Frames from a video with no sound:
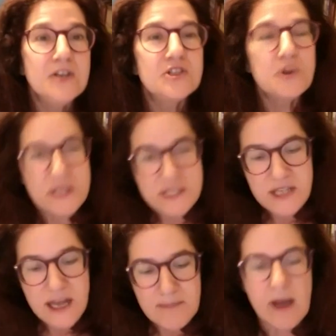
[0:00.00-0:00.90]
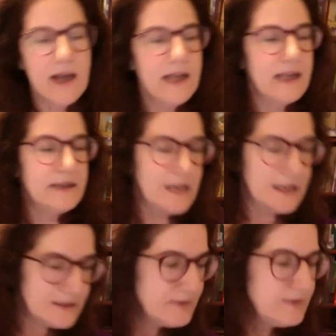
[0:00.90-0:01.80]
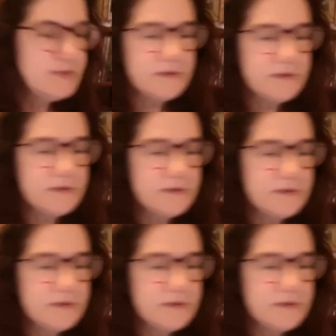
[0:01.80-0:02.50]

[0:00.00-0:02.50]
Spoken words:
So he stopped by and talked about